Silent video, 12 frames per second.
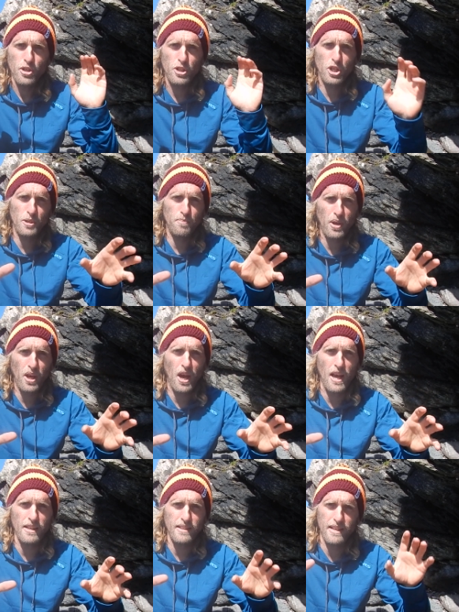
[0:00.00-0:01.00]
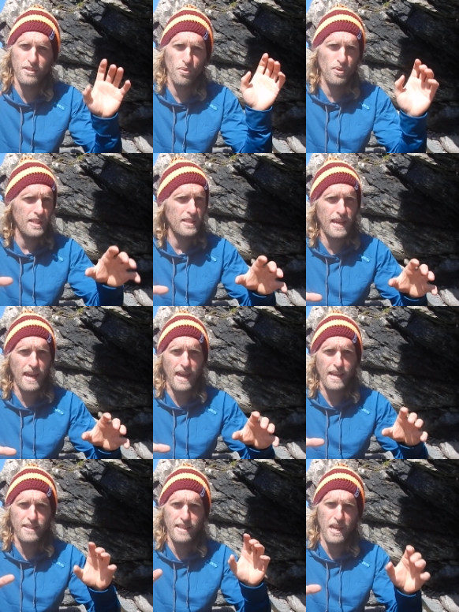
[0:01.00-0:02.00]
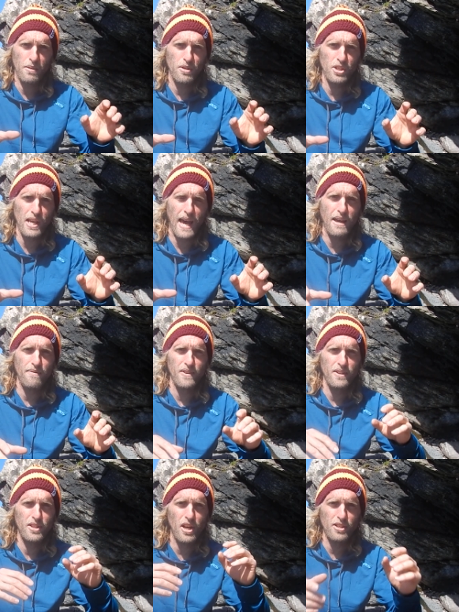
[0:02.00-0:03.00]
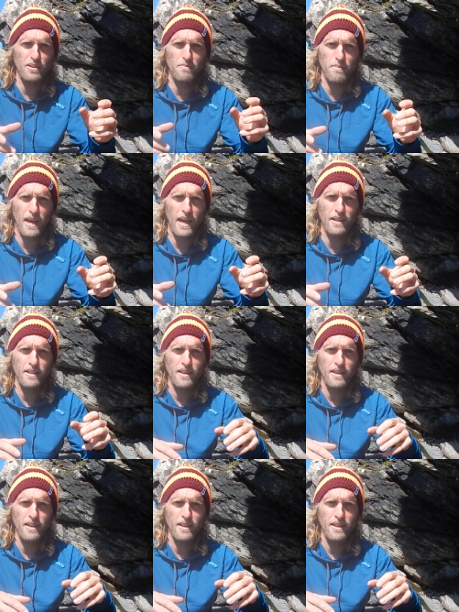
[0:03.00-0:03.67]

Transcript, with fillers: Just because there's all this gear to keep you safe doesn't mean